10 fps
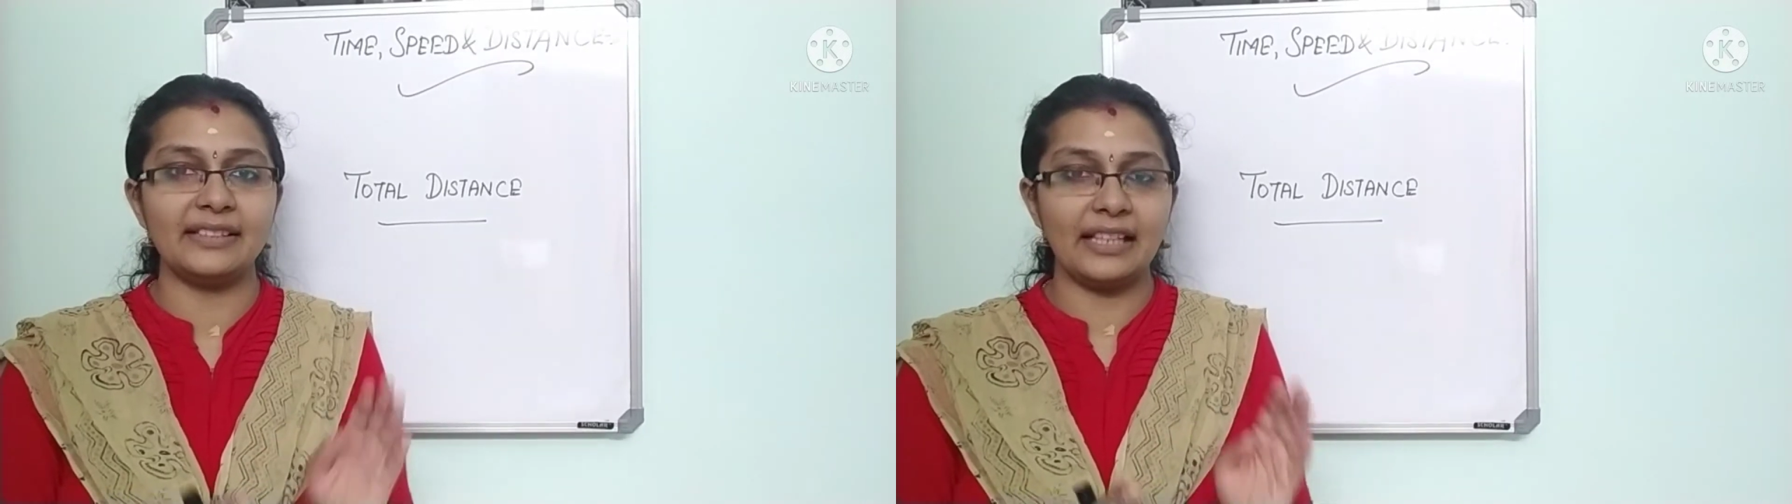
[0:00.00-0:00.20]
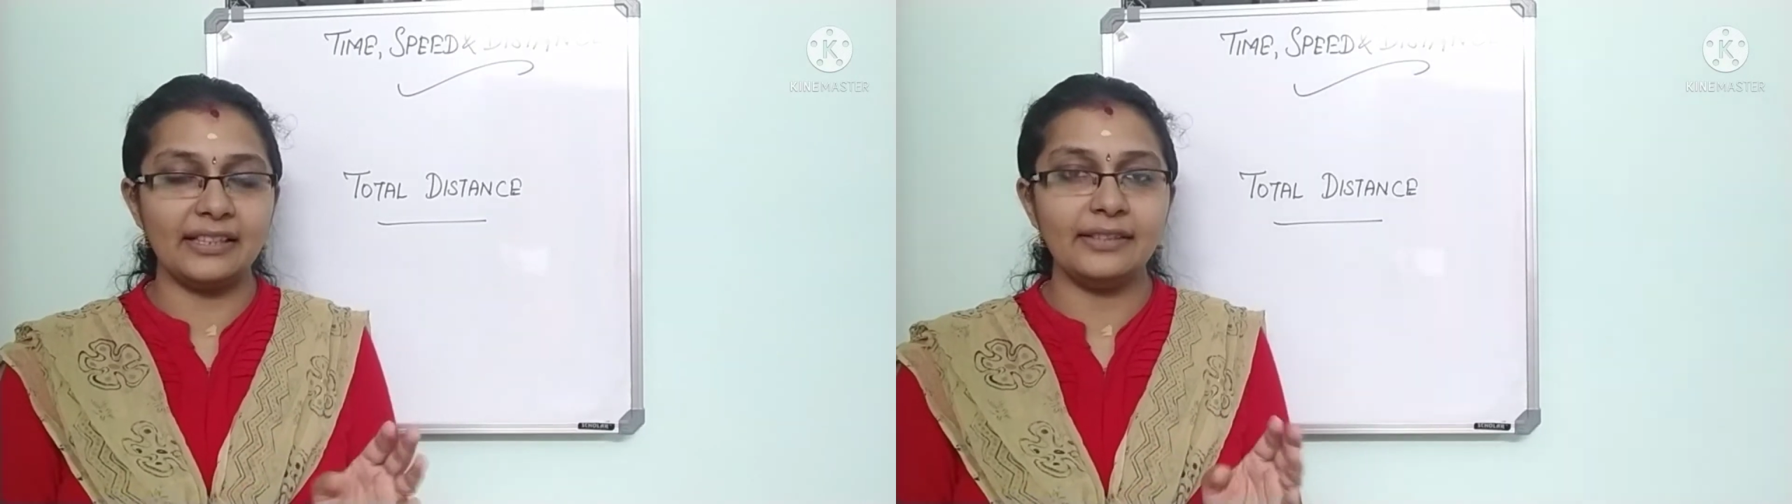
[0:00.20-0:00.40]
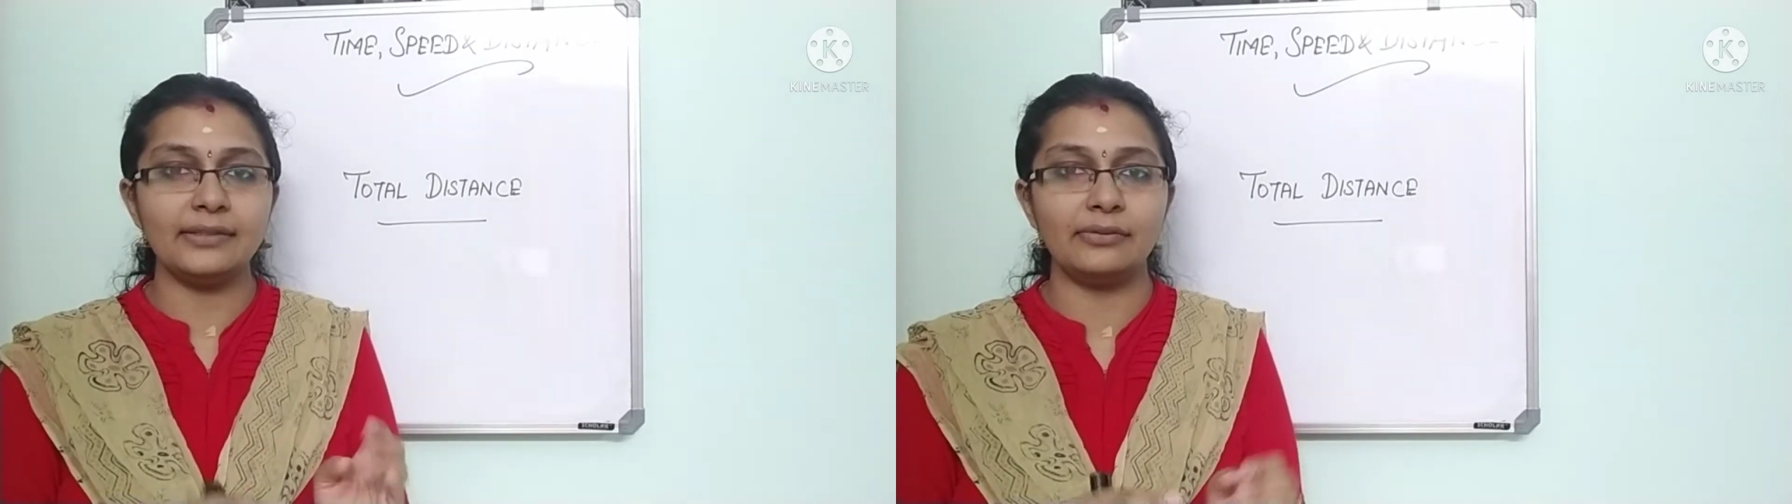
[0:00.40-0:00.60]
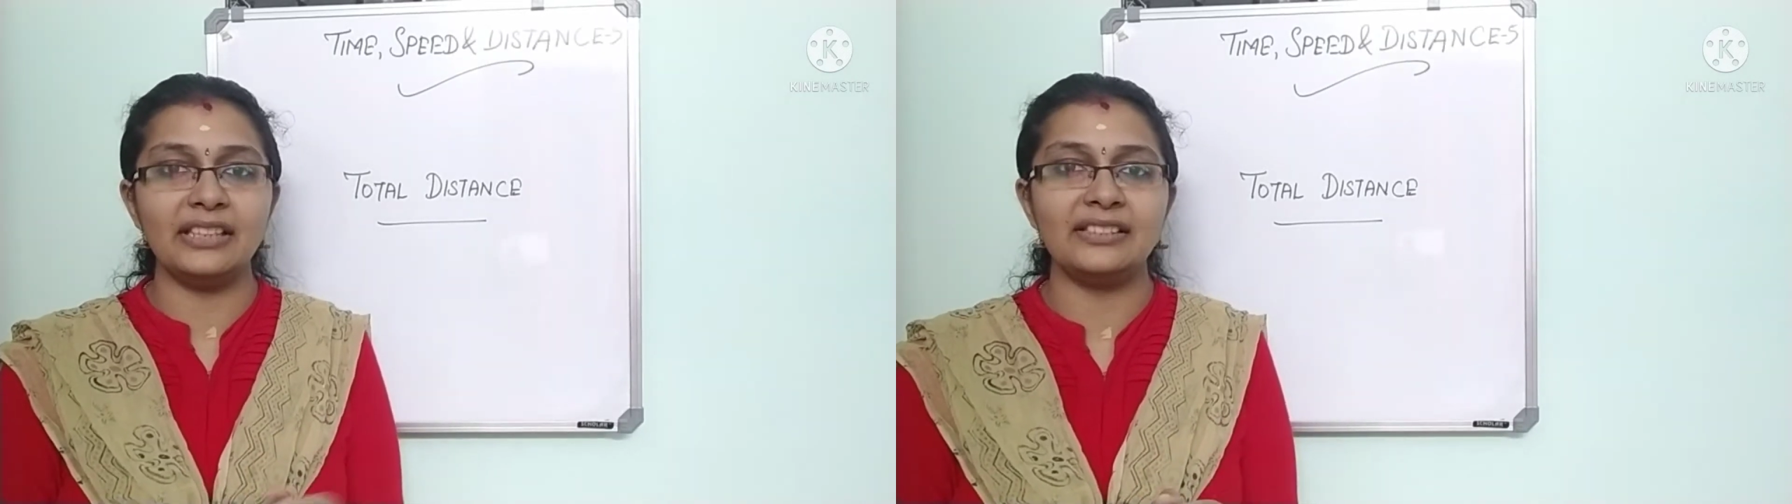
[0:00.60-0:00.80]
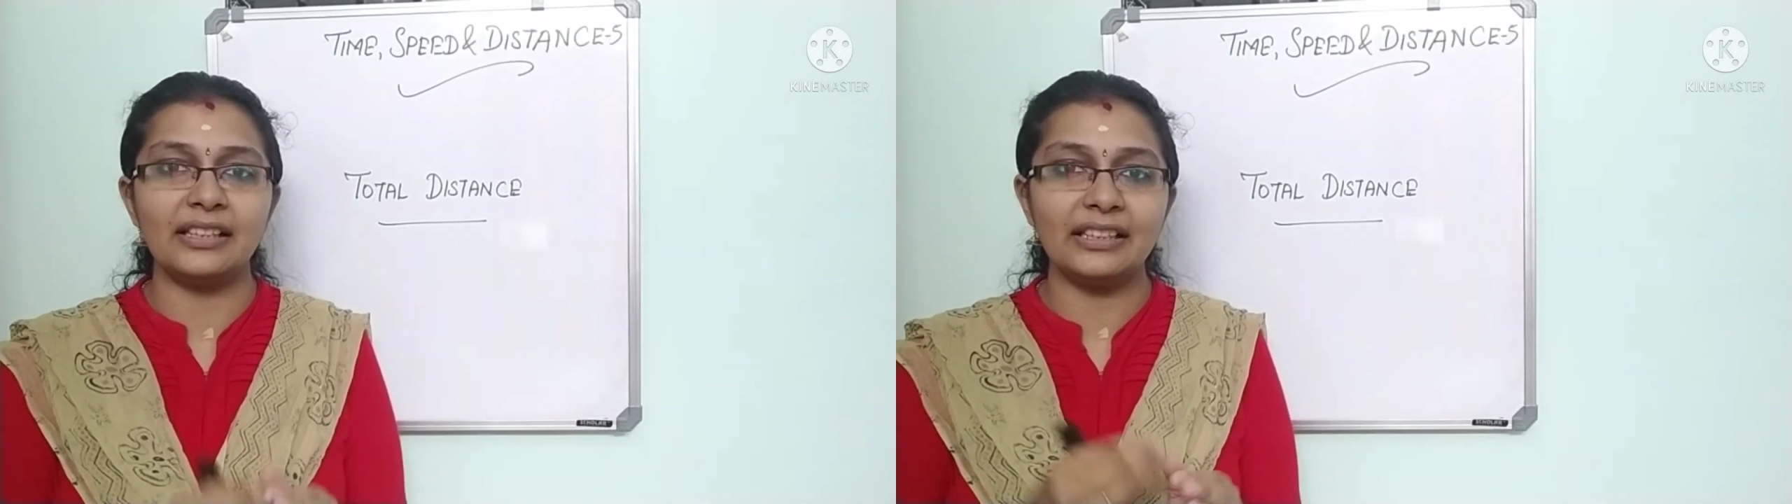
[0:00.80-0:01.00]
That is,
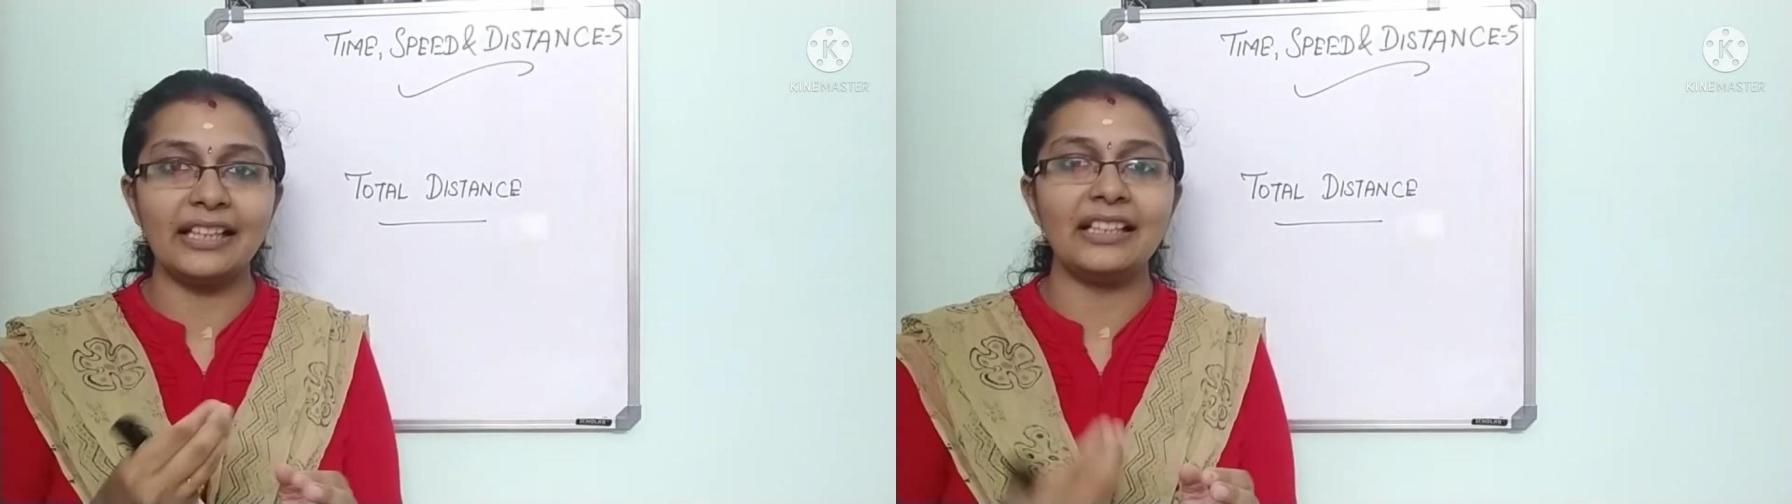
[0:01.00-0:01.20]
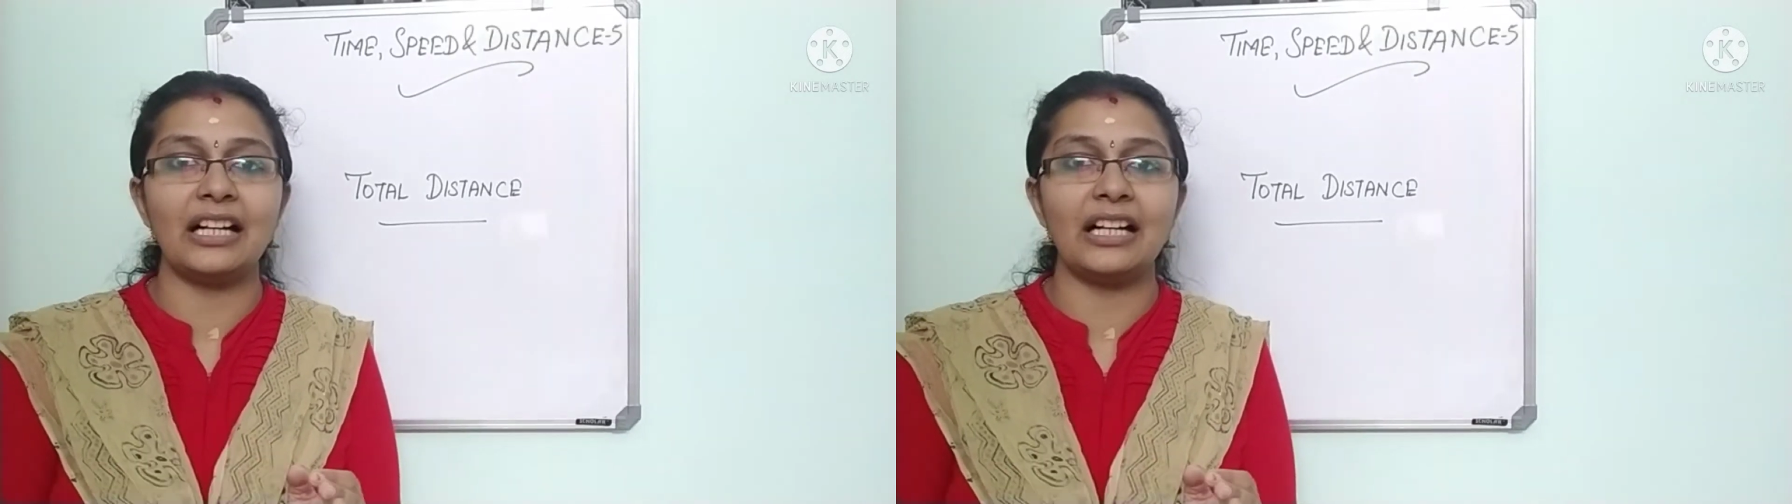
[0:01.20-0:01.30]
when certain